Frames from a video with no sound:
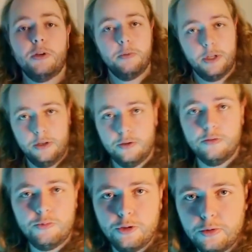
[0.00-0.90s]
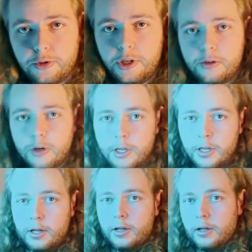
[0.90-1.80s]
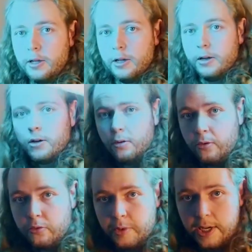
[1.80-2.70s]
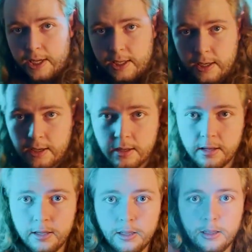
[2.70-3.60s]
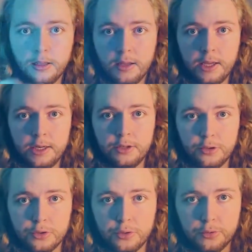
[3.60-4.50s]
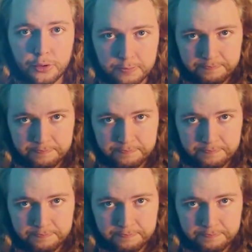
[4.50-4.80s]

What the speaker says: coming at your shoulder here, go over my head and into your shoulder.